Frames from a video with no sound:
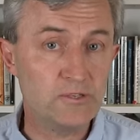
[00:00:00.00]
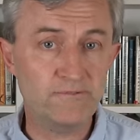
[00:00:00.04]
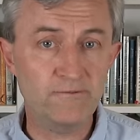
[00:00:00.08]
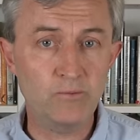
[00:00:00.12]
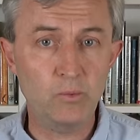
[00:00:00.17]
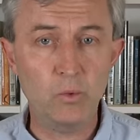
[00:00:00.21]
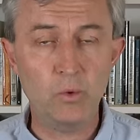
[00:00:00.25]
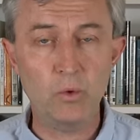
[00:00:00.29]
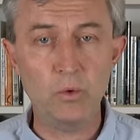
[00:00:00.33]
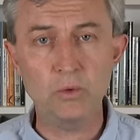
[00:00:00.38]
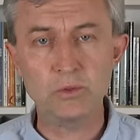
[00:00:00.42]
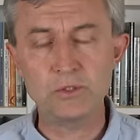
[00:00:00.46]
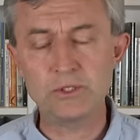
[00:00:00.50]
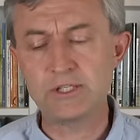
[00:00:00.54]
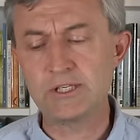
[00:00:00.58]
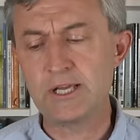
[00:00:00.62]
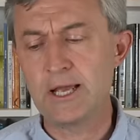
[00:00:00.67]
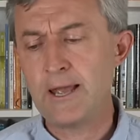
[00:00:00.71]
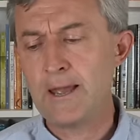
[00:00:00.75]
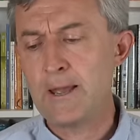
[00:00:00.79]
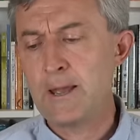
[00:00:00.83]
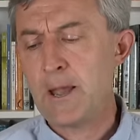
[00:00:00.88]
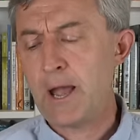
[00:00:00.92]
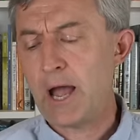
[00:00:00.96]
of wars.
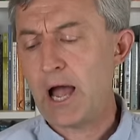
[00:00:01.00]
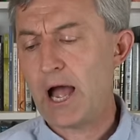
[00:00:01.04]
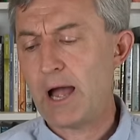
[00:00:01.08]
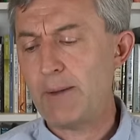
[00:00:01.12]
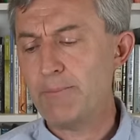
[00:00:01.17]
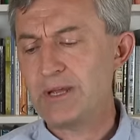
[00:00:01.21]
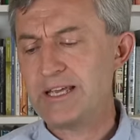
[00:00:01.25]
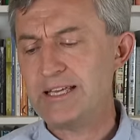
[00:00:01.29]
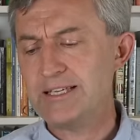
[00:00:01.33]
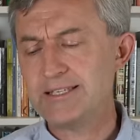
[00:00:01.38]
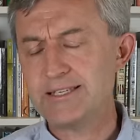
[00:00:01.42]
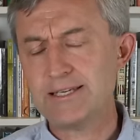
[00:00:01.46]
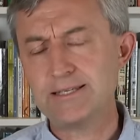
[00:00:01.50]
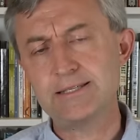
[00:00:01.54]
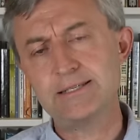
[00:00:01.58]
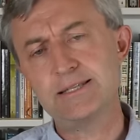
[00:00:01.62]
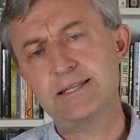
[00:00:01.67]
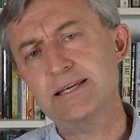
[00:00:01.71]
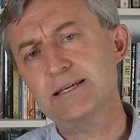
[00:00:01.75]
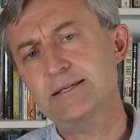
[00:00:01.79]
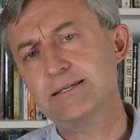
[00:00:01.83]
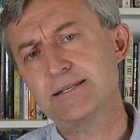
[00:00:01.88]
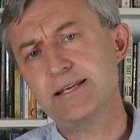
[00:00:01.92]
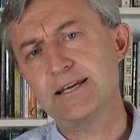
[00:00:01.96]
He says,
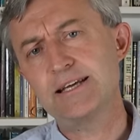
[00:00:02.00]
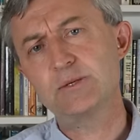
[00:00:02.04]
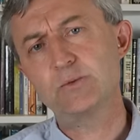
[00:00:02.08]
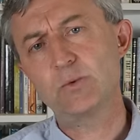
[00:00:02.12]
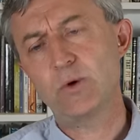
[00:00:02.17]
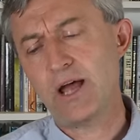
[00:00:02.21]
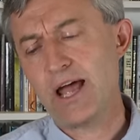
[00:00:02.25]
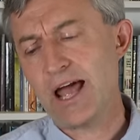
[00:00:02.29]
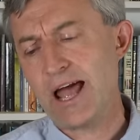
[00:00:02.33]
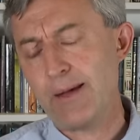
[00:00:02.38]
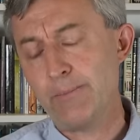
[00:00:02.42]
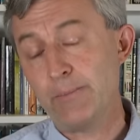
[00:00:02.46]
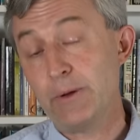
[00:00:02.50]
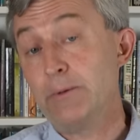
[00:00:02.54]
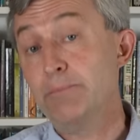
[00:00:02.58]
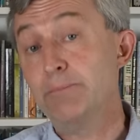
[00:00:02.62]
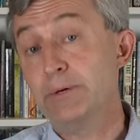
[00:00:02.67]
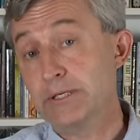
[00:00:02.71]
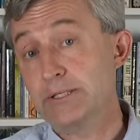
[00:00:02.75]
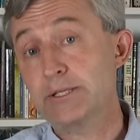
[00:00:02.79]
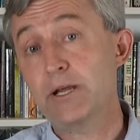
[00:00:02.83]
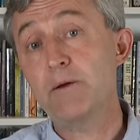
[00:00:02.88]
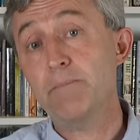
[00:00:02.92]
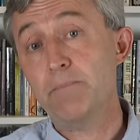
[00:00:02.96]
these things will happen,
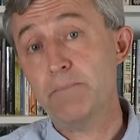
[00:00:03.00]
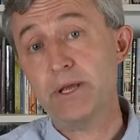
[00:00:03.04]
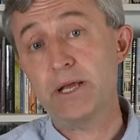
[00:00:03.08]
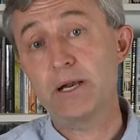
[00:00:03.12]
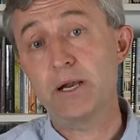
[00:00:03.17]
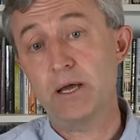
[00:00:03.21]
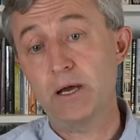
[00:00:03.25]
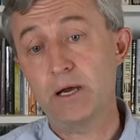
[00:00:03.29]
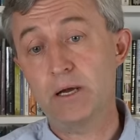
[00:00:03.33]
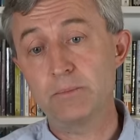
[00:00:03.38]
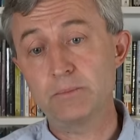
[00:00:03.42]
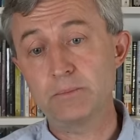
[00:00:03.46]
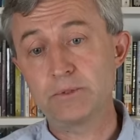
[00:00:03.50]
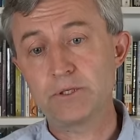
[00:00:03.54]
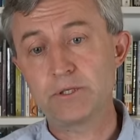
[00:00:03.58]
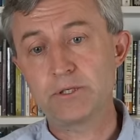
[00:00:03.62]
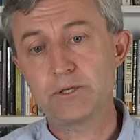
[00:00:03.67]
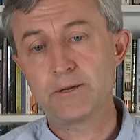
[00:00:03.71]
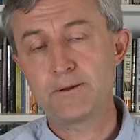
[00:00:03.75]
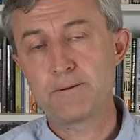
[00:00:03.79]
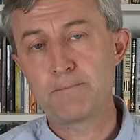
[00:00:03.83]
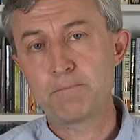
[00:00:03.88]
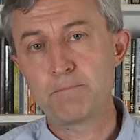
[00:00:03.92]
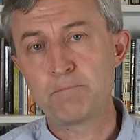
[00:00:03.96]
but don't be alarmed.
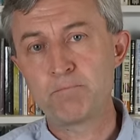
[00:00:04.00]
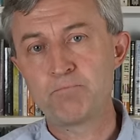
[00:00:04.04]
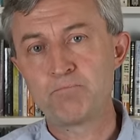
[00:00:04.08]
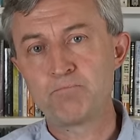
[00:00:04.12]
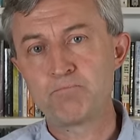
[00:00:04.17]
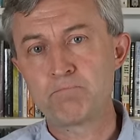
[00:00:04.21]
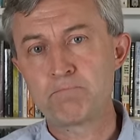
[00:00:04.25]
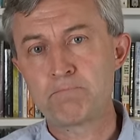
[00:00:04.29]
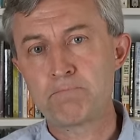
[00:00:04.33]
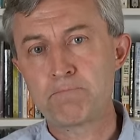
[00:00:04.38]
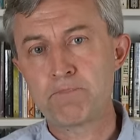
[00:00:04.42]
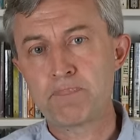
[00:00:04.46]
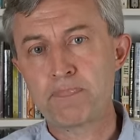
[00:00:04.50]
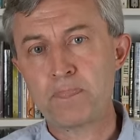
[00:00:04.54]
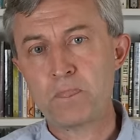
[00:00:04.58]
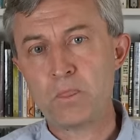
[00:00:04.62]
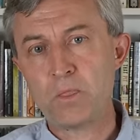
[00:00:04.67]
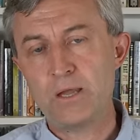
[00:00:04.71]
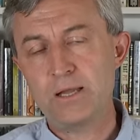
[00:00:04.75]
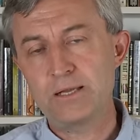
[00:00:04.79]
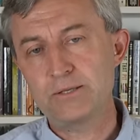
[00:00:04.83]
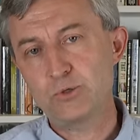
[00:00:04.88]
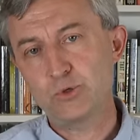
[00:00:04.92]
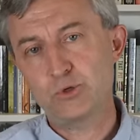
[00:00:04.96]

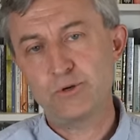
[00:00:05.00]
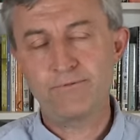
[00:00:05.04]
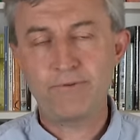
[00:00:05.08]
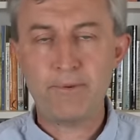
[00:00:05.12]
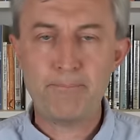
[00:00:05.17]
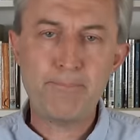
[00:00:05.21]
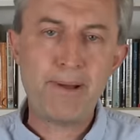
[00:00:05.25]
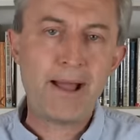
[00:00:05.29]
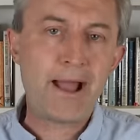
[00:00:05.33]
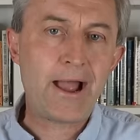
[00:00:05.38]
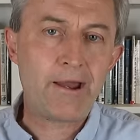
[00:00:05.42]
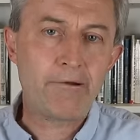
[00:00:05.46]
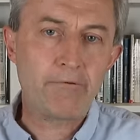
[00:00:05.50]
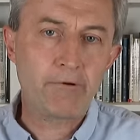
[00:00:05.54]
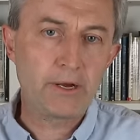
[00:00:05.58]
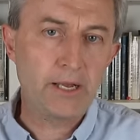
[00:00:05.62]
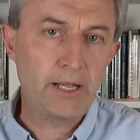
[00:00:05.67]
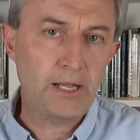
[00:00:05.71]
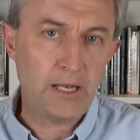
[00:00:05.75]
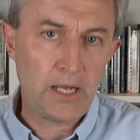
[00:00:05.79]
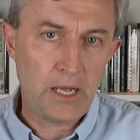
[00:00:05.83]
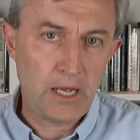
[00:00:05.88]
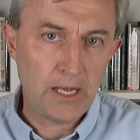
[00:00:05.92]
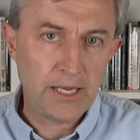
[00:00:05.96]
It's sort of a
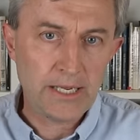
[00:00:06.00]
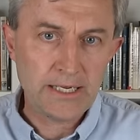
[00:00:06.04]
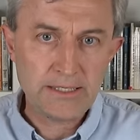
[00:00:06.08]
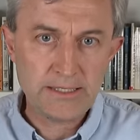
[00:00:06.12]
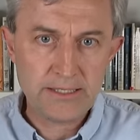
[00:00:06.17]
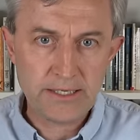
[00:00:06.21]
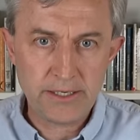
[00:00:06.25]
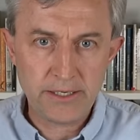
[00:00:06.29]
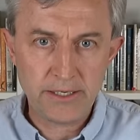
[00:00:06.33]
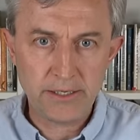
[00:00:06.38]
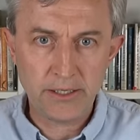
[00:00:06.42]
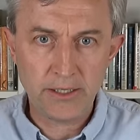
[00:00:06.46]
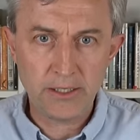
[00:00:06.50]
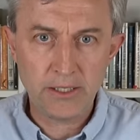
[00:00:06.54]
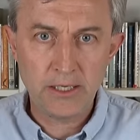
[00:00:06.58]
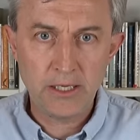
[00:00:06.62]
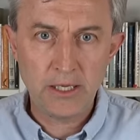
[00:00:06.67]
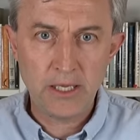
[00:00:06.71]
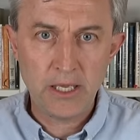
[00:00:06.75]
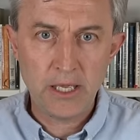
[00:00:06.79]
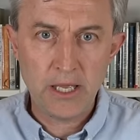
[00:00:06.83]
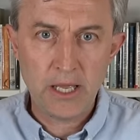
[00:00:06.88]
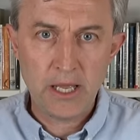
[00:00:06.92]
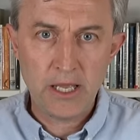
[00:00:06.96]
parallel idea.
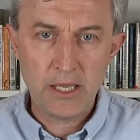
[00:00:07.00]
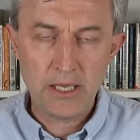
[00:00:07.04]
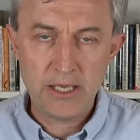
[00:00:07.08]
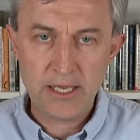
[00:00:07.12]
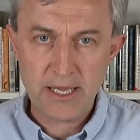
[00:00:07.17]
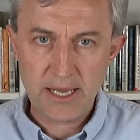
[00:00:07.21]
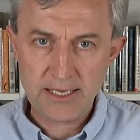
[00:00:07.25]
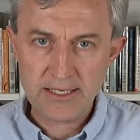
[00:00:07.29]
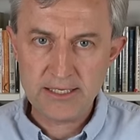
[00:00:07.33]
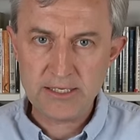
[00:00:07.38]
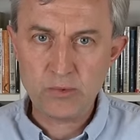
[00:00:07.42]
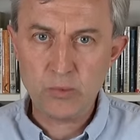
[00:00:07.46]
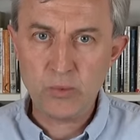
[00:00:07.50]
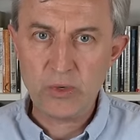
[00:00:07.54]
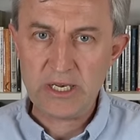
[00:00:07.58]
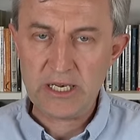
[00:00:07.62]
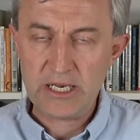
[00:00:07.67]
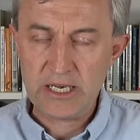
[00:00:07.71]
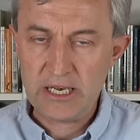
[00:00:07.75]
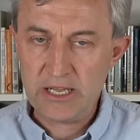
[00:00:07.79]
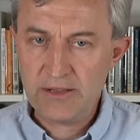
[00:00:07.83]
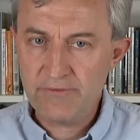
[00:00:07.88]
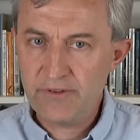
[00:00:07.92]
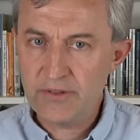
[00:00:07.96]
Yes, we
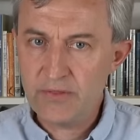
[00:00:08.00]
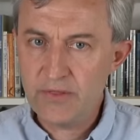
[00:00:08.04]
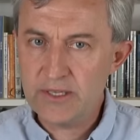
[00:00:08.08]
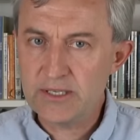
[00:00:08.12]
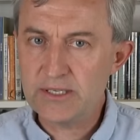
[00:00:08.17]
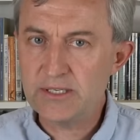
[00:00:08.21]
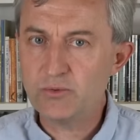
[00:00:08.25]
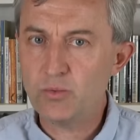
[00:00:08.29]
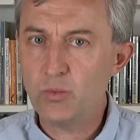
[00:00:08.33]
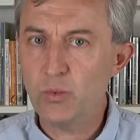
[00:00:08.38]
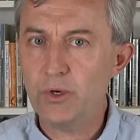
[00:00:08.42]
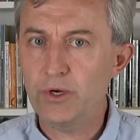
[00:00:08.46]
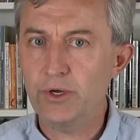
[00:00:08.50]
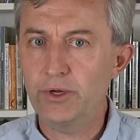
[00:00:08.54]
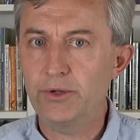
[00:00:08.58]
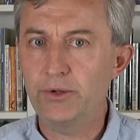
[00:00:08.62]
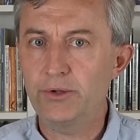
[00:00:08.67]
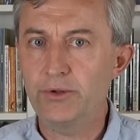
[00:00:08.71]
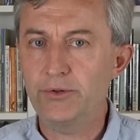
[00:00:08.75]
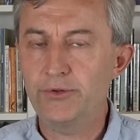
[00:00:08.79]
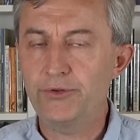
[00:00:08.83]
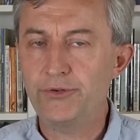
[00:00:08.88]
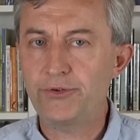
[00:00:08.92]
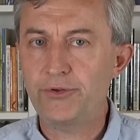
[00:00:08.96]
live in this
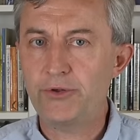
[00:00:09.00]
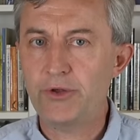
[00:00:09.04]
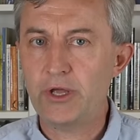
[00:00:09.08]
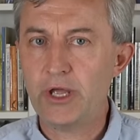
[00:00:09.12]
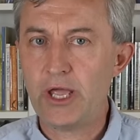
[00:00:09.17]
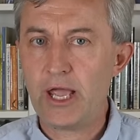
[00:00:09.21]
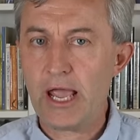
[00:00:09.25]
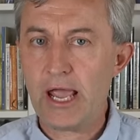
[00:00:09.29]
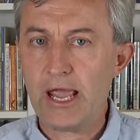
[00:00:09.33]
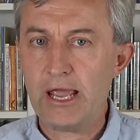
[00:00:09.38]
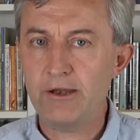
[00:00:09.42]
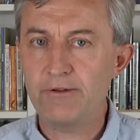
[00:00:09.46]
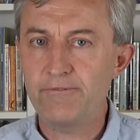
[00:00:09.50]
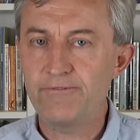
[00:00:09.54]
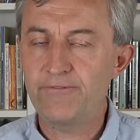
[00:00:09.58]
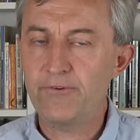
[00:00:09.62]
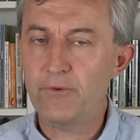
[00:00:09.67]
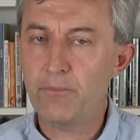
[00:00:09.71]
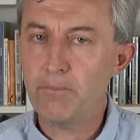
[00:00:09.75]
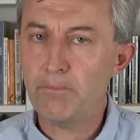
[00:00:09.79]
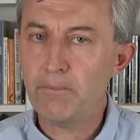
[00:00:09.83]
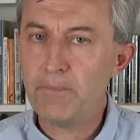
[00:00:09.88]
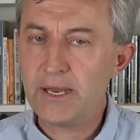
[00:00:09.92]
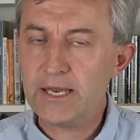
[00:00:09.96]
world, and for
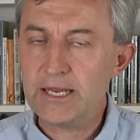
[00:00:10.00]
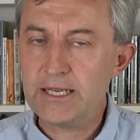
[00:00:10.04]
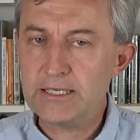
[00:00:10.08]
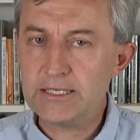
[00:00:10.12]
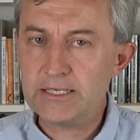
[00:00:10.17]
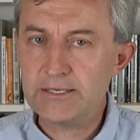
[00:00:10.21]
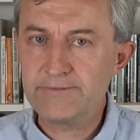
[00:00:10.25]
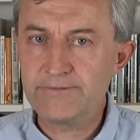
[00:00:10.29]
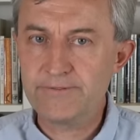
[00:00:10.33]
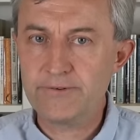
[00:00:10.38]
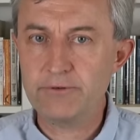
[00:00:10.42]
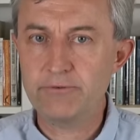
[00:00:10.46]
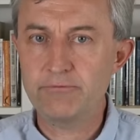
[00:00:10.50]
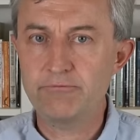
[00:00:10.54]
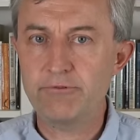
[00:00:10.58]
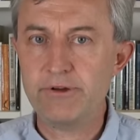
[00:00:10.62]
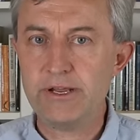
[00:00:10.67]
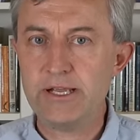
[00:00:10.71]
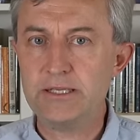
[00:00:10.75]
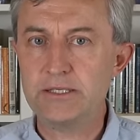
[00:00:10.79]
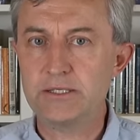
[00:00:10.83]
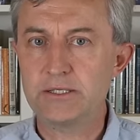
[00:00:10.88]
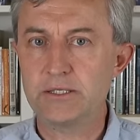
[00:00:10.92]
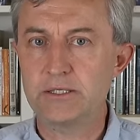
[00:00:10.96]
many different
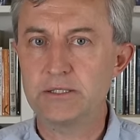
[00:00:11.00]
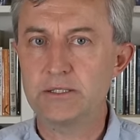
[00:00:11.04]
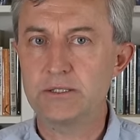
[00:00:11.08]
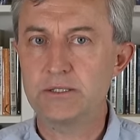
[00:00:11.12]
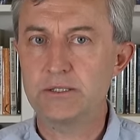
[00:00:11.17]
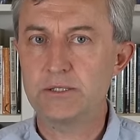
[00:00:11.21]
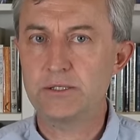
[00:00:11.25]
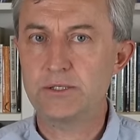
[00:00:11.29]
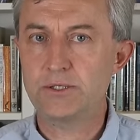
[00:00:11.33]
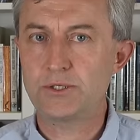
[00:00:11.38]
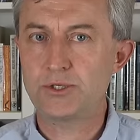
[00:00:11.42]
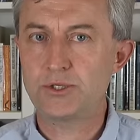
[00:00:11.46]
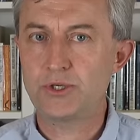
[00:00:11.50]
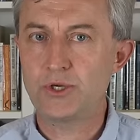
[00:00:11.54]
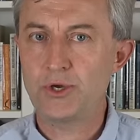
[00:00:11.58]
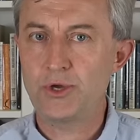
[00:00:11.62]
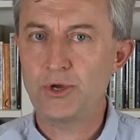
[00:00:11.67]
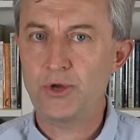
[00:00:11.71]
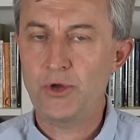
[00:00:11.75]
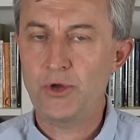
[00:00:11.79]
reasons,